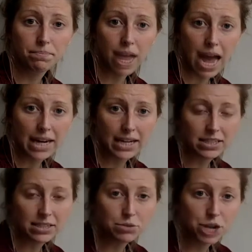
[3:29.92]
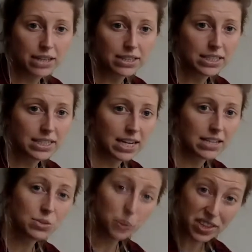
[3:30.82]
adding and subtracting
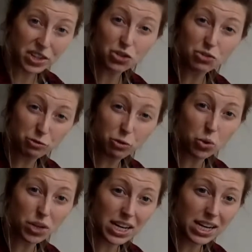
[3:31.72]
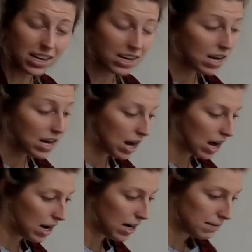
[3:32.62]
tens within 40.
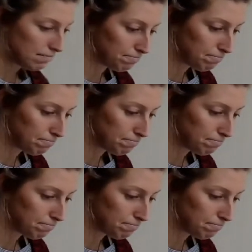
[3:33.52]
I